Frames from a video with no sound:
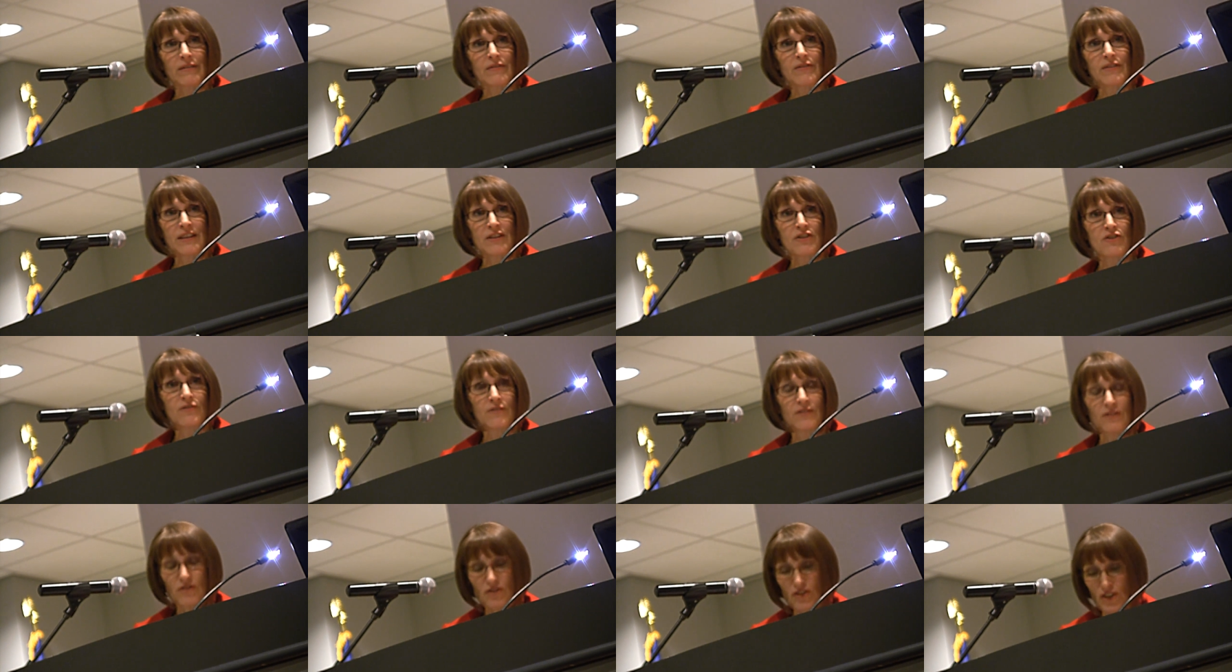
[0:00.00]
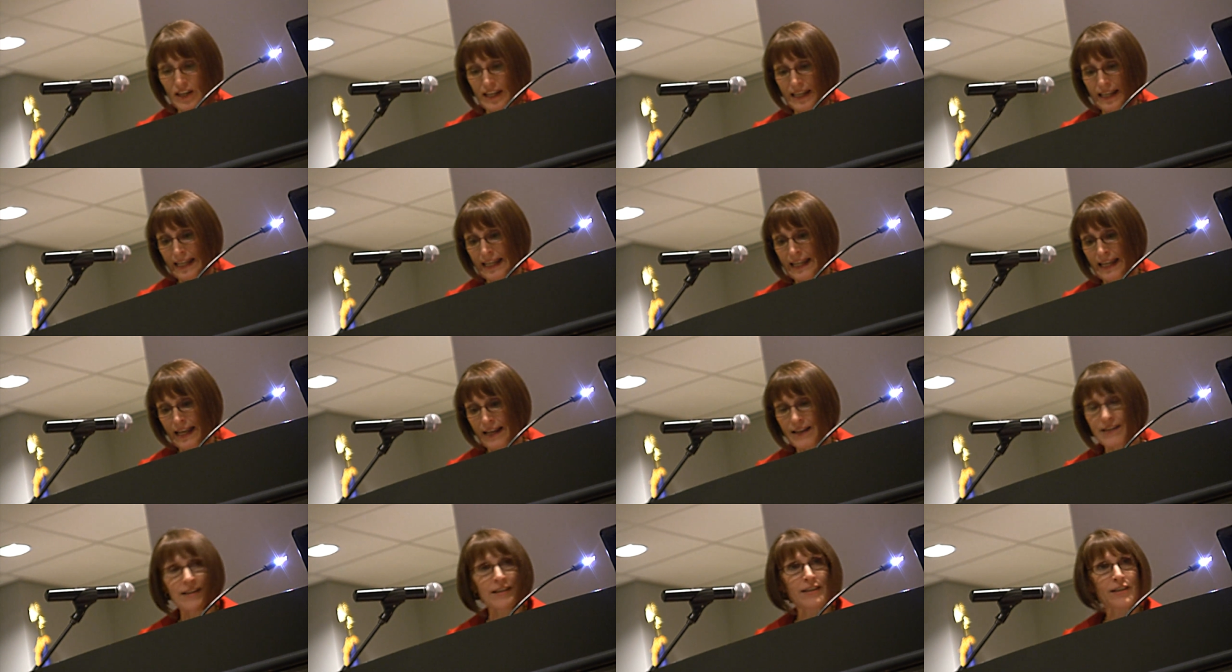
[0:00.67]
the GE
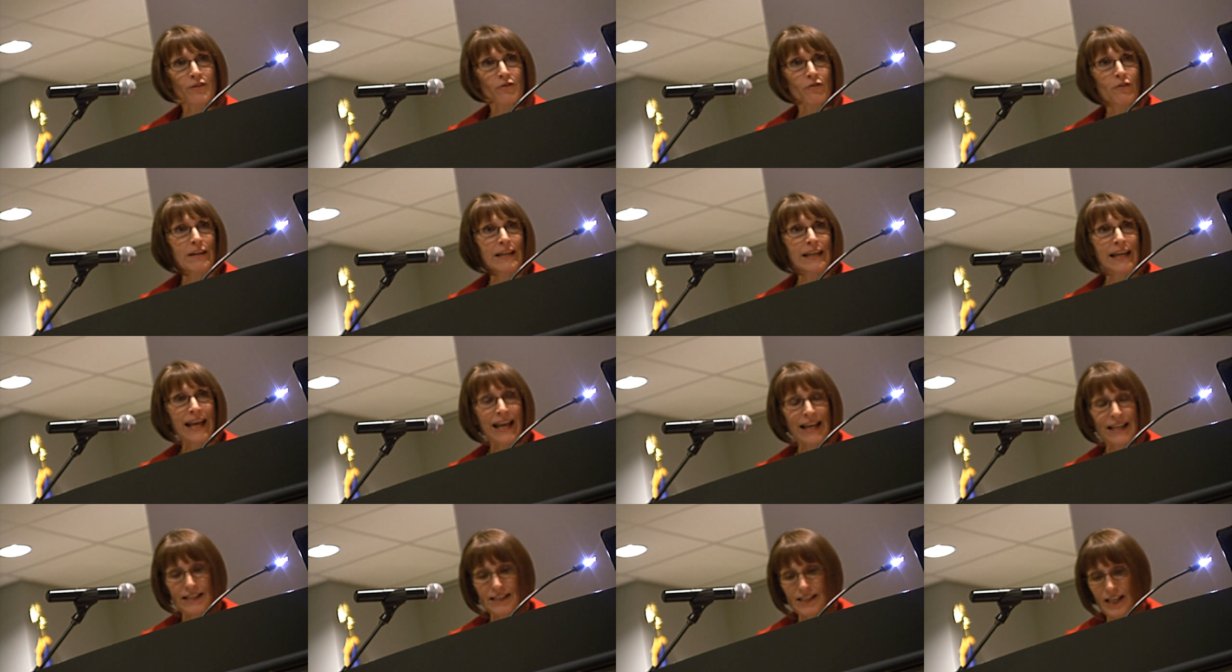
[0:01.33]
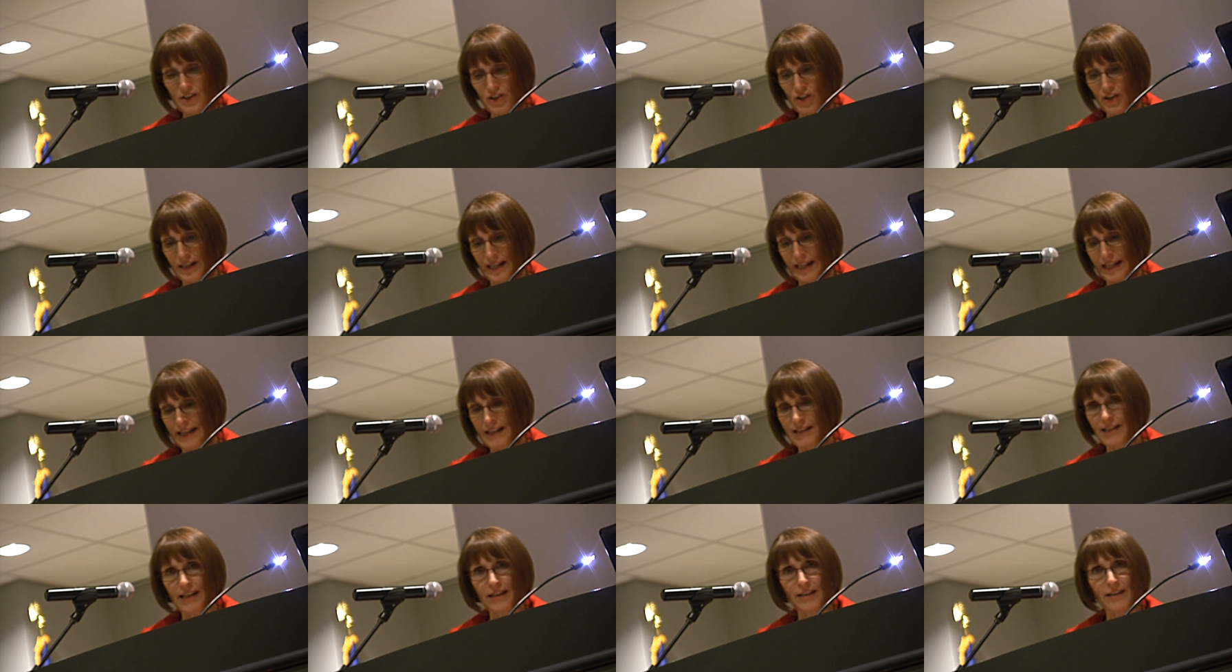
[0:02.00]
industry has such an
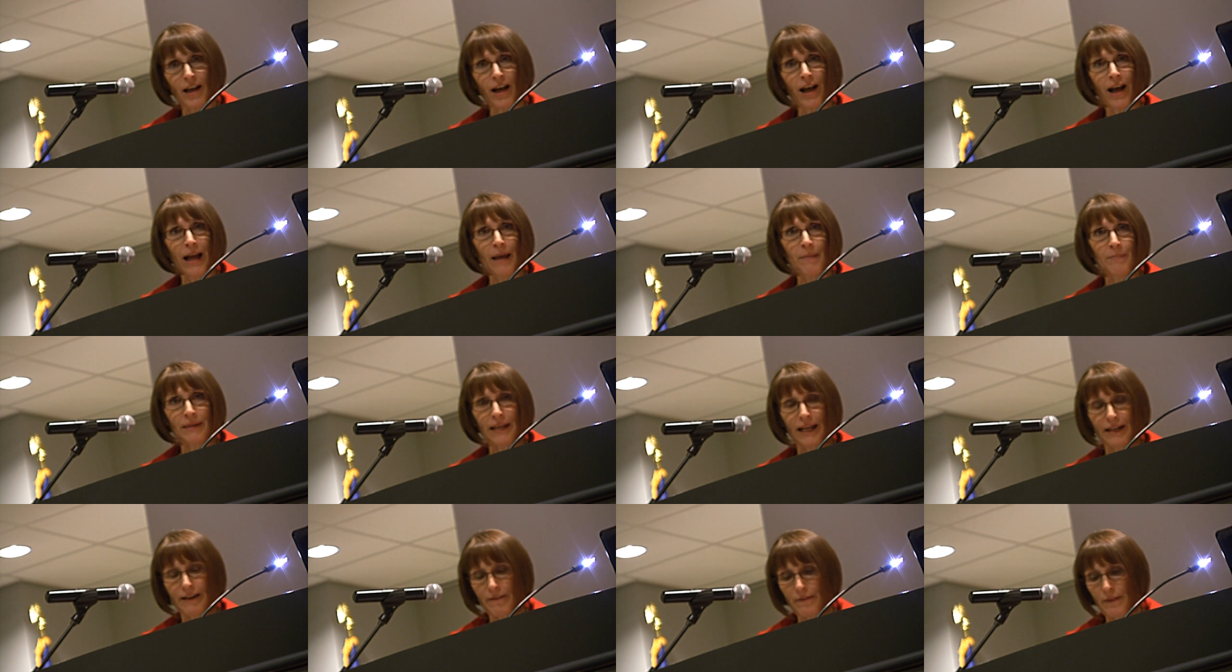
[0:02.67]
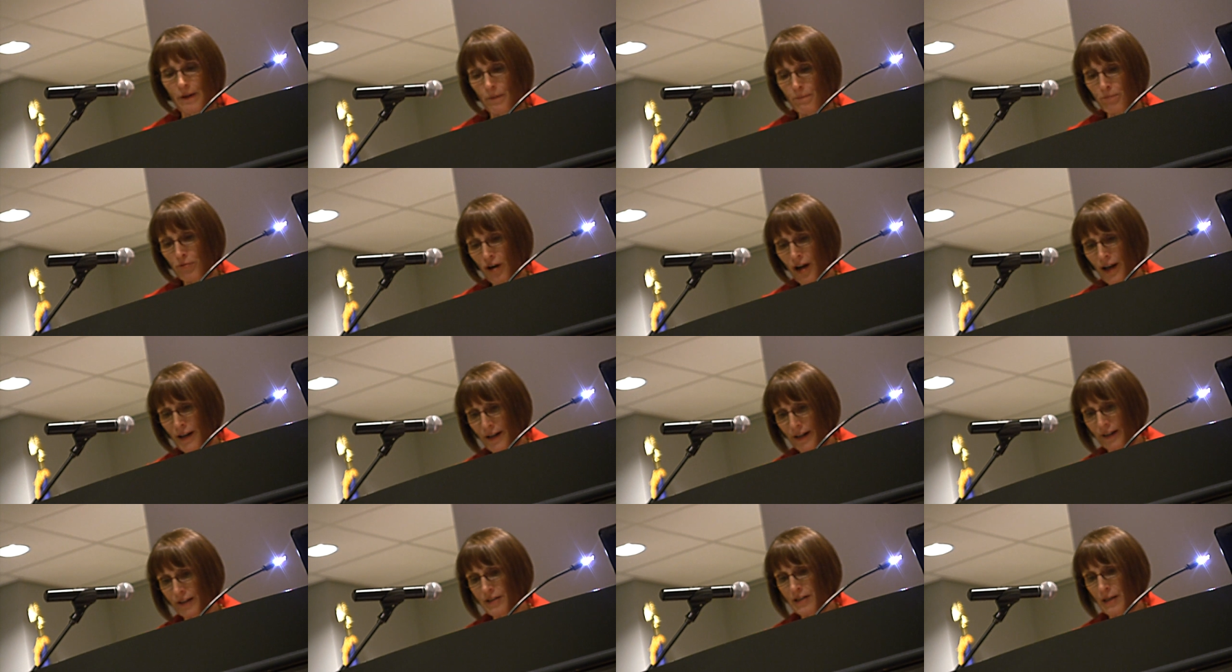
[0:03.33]
easy time getting their
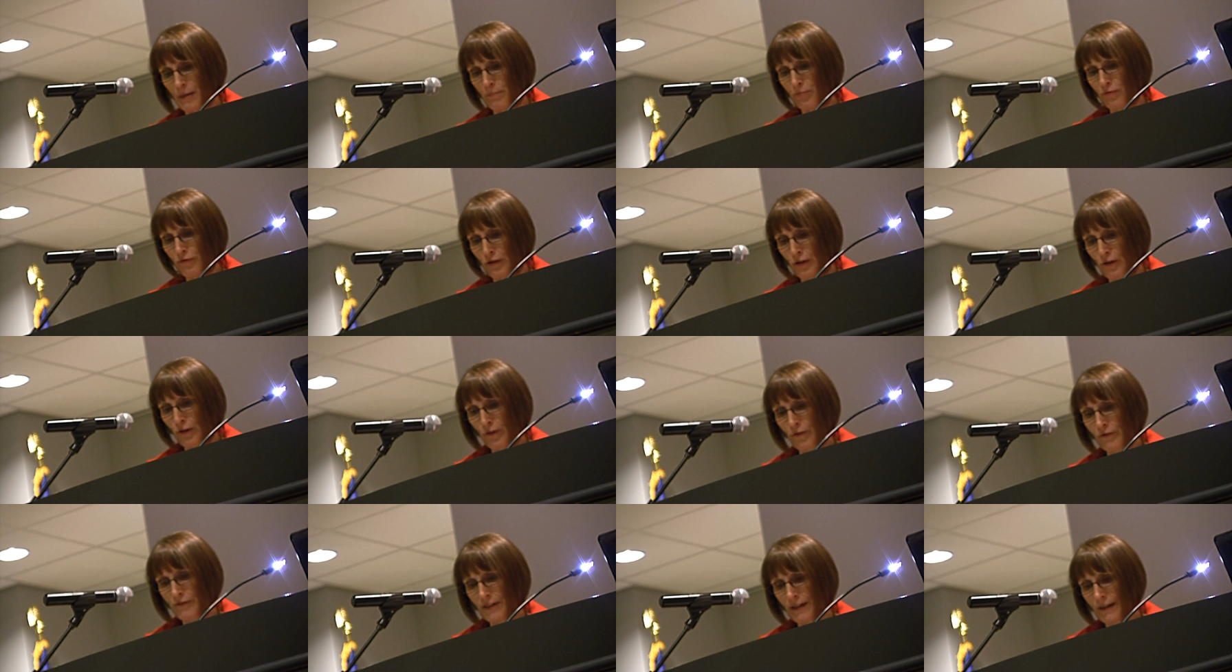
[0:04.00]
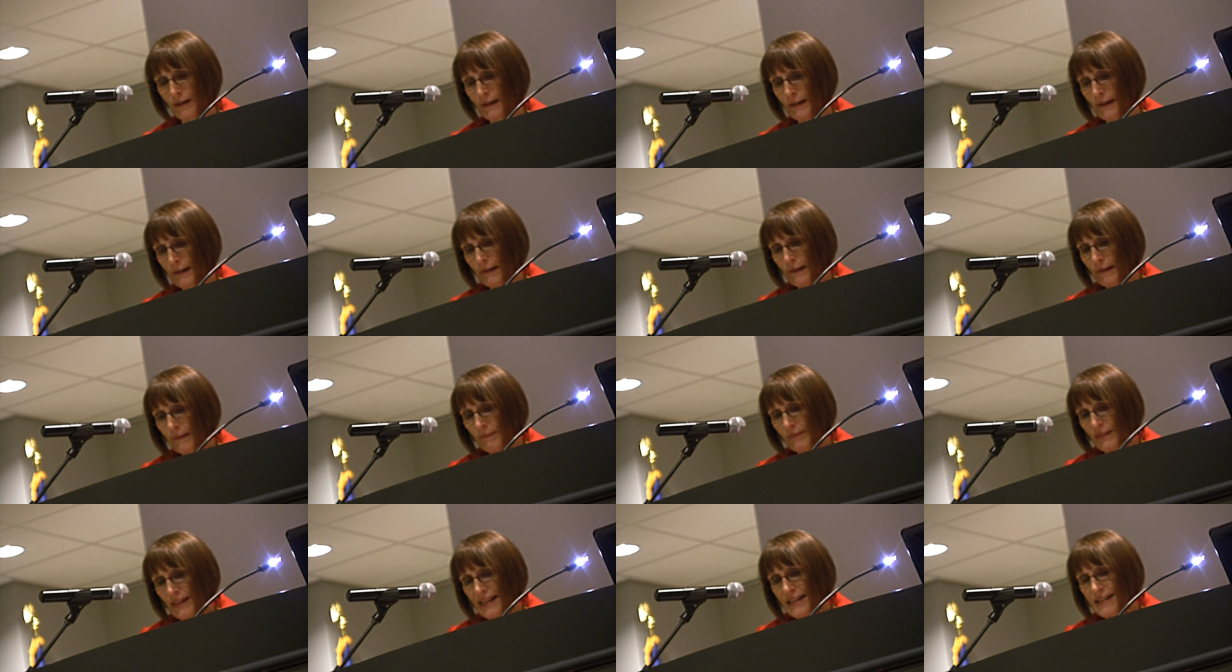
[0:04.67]
products approved.
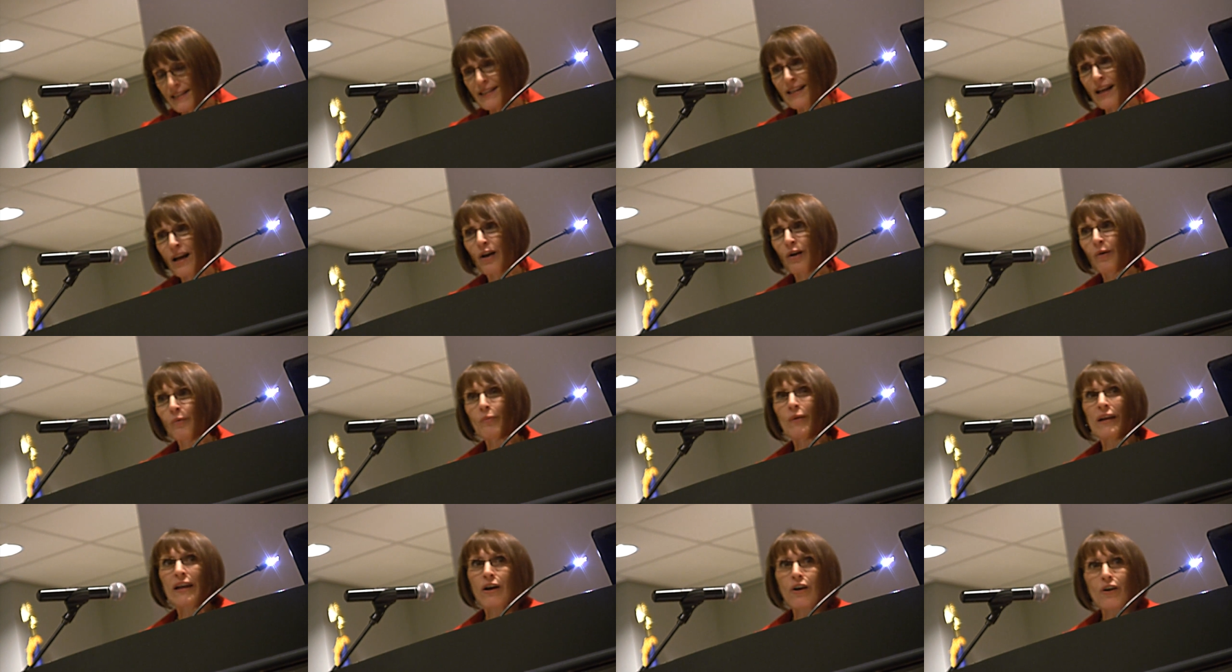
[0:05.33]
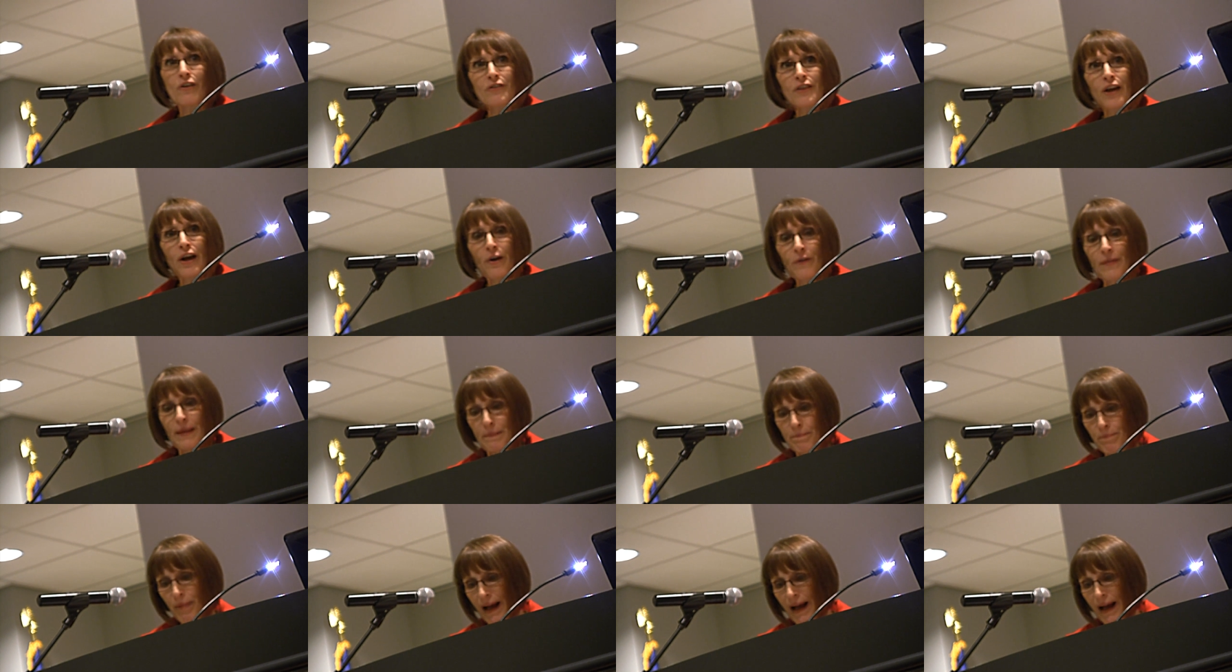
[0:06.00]
So we all know that